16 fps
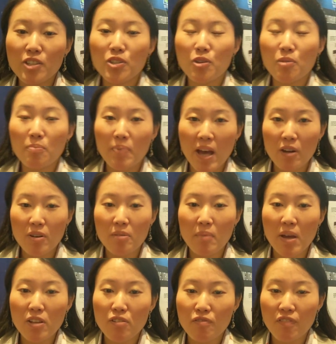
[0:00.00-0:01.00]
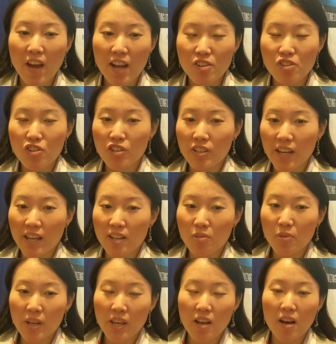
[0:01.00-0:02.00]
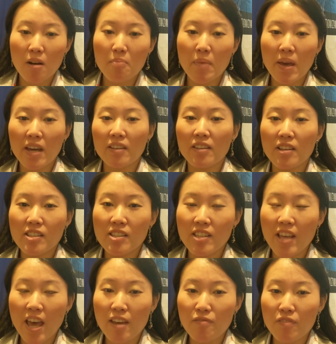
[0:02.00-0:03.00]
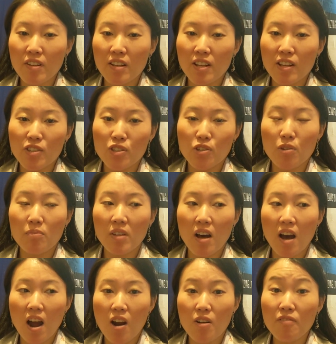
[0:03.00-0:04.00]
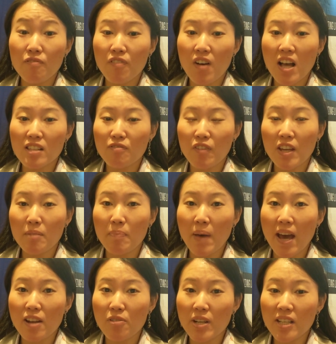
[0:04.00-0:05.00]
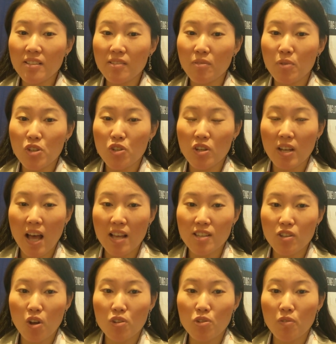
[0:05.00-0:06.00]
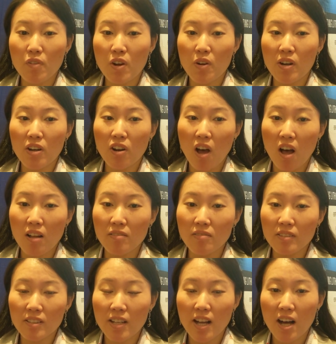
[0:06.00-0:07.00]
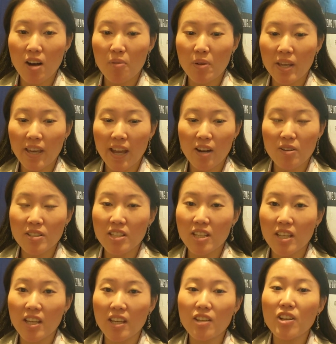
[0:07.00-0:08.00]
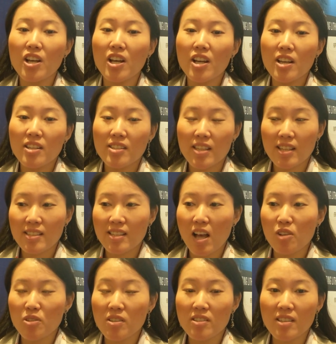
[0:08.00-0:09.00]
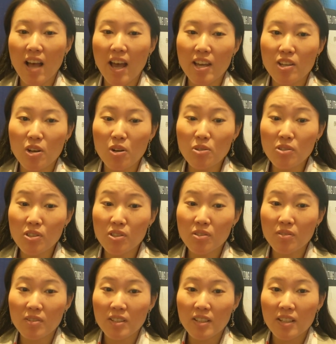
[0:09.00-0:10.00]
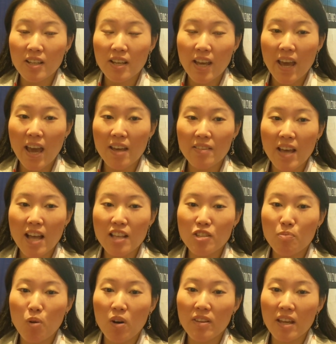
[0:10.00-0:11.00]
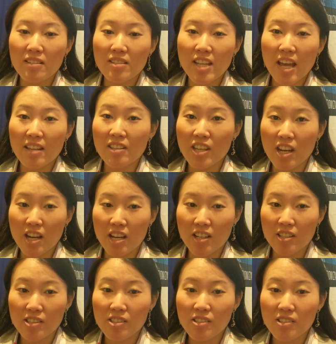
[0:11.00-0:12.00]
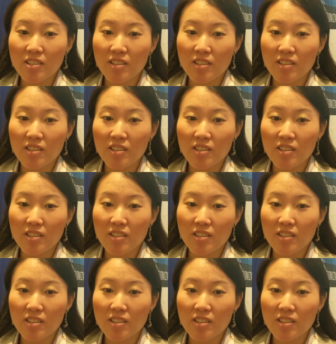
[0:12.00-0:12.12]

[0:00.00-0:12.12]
lithium battery manufacturer, and we uh, make the safe lithium iron phosphate battery. It lasts also very long. Uh, we guarantee six thousand cycles, and that's more than ten years.